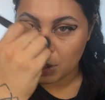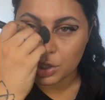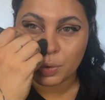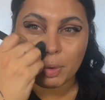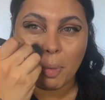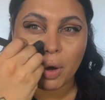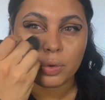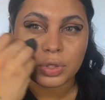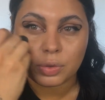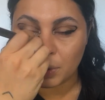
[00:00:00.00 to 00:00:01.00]
She
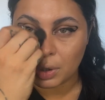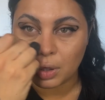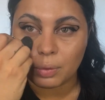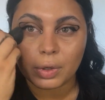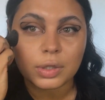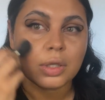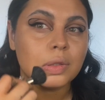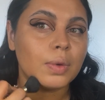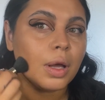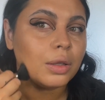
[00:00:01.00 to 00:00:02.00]
reposts really good ones
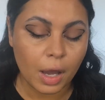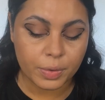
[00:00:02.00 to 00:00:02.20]
as well.